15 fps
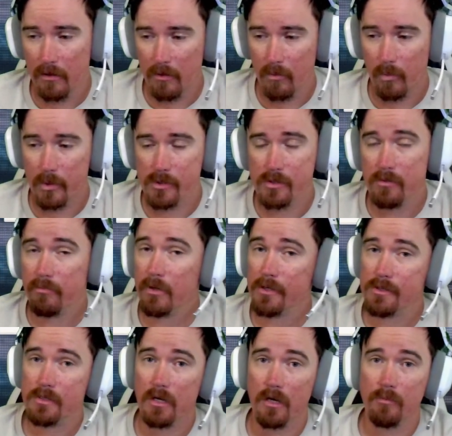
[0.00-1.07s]
What's the
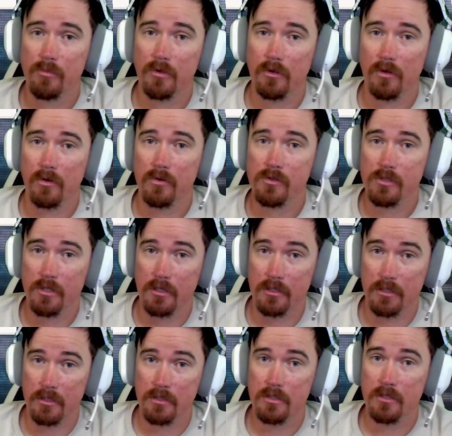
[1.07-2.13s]
best time to go see a
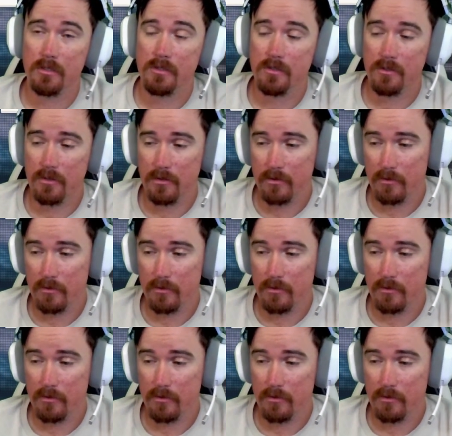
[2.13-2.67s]
dentist?